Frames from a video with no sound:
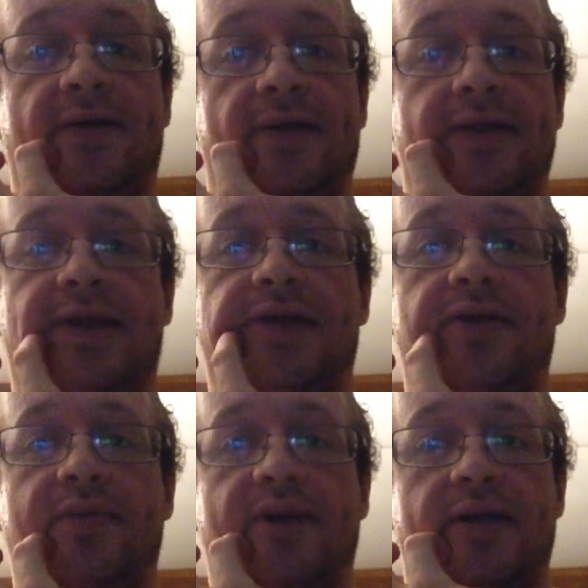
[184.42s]
her and Leonard
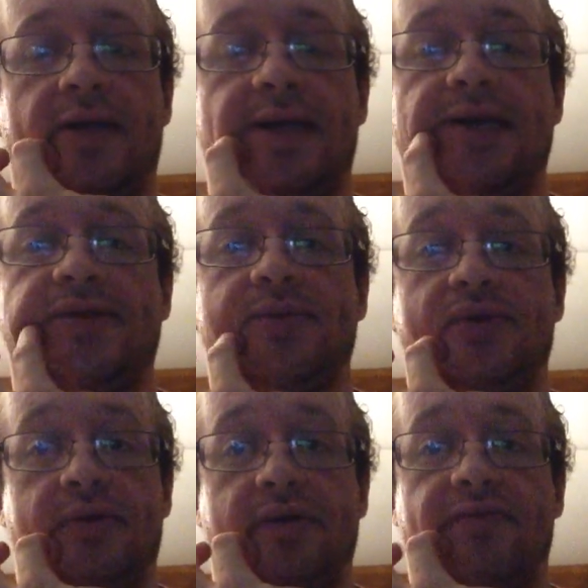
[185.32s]
apparently had some
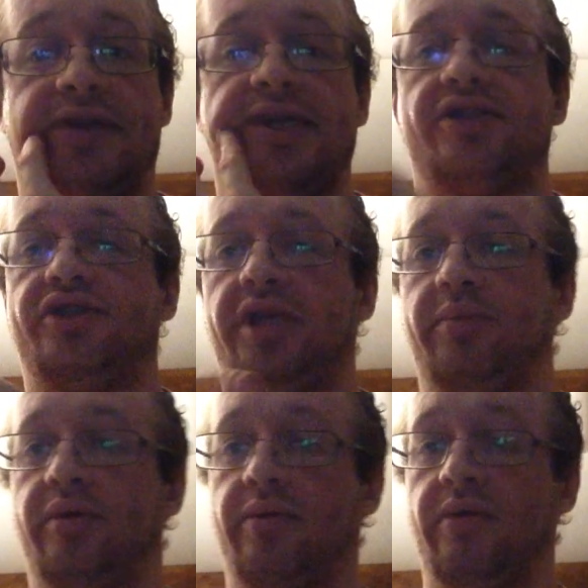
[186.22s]
sort of
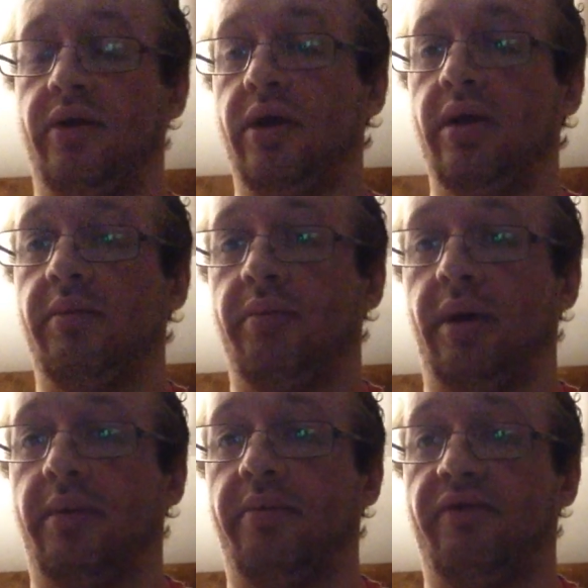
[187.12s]
relationship
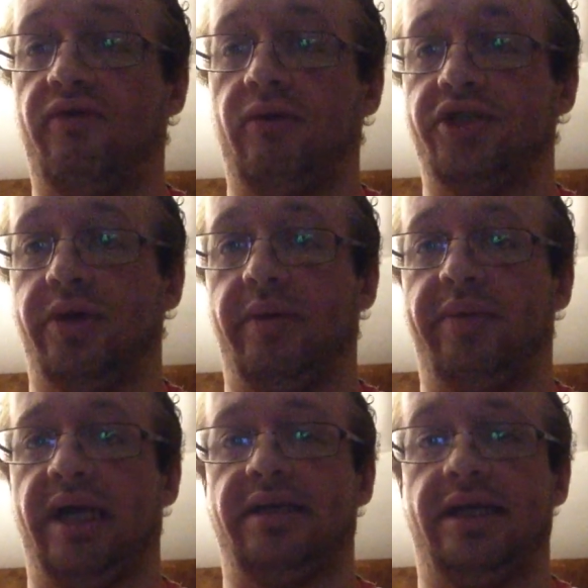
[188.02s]
before she went
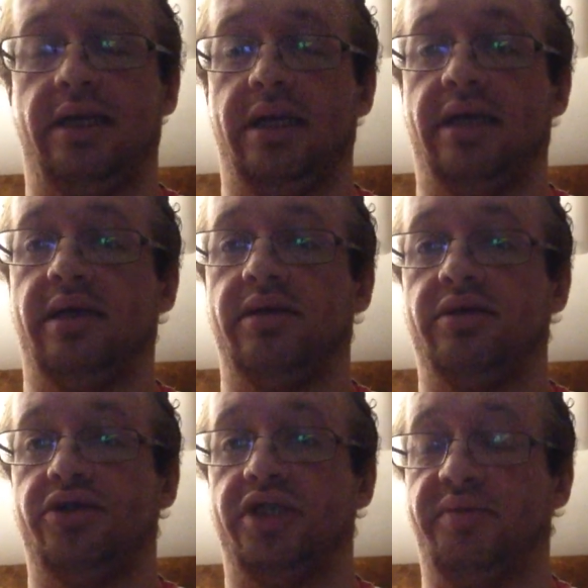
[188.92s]
back to India.
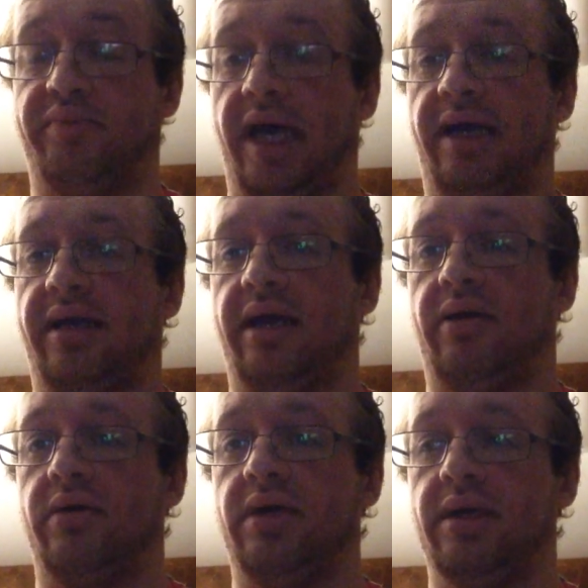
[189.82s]
She's back
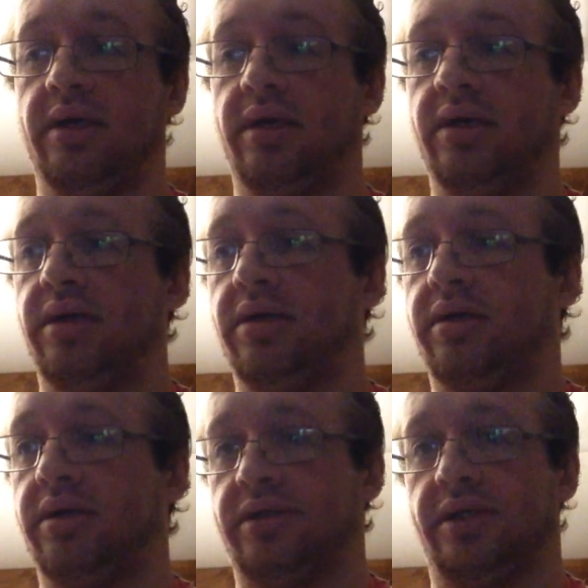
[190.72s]
now
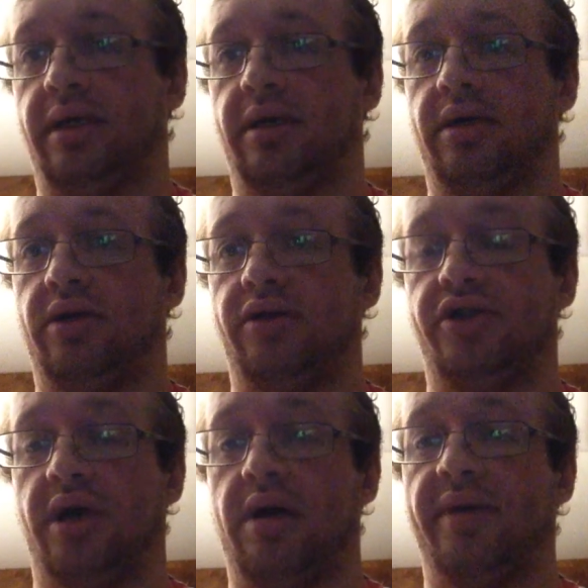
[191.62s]
because her
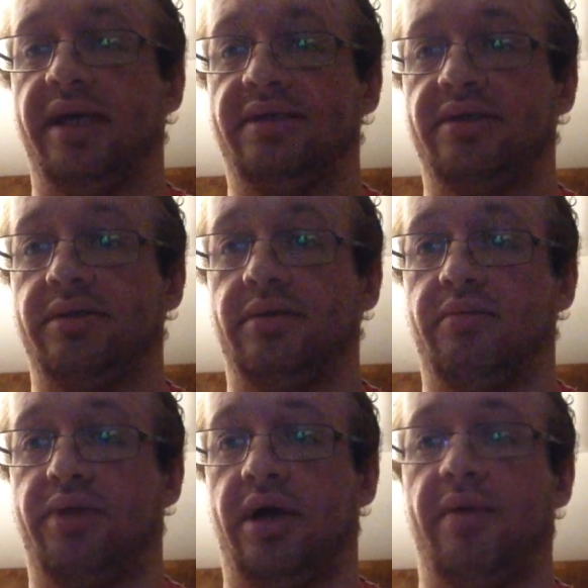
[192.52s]
job has
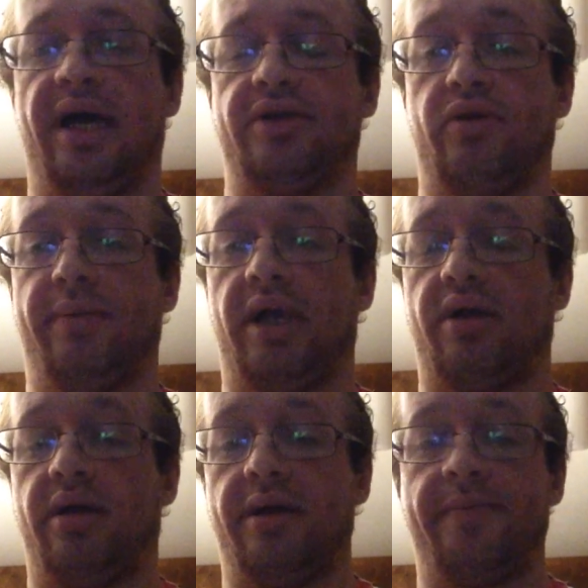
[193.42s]
brought her back to
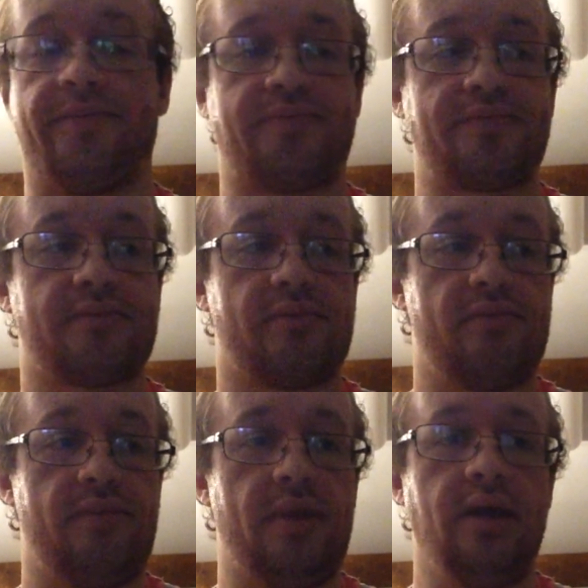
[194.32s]
America.
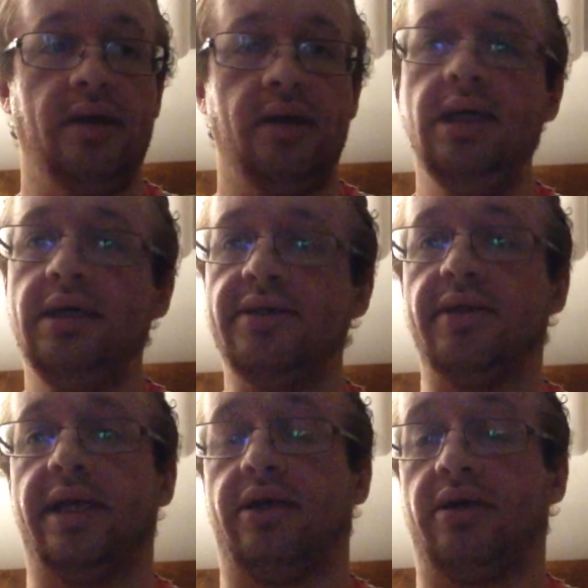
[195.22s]
So
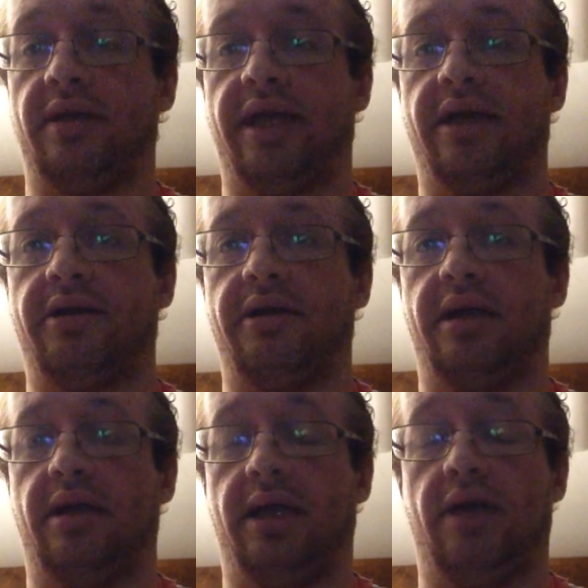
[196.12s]
then her and
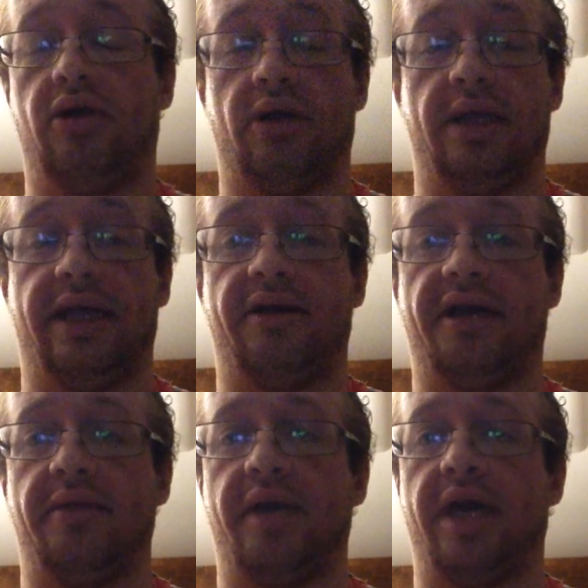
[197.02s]
Leonard
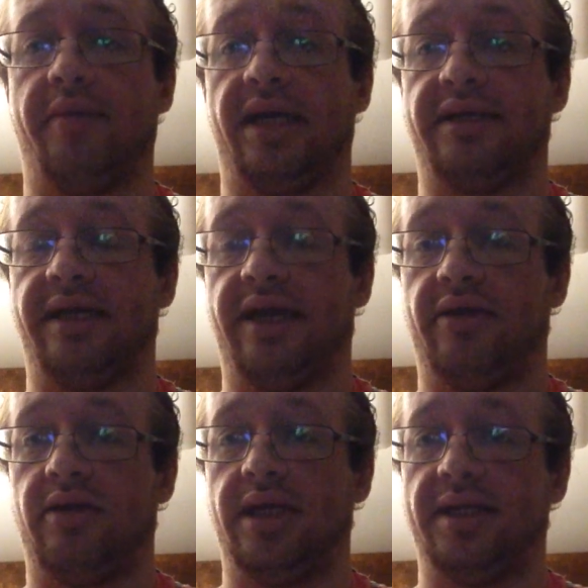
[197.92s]
end up getting back
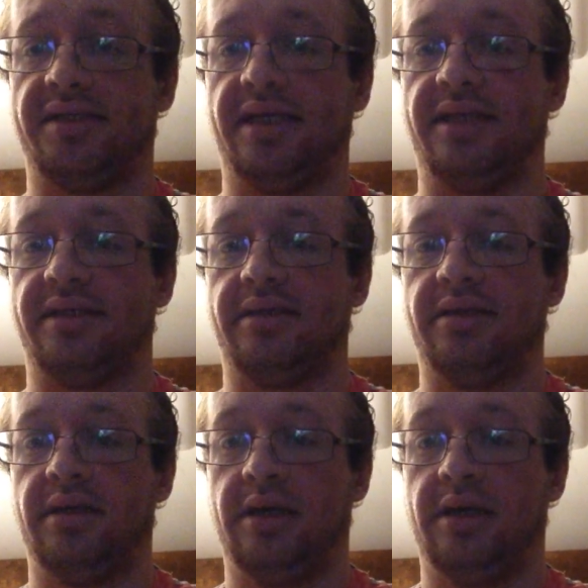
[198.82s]
together in this season.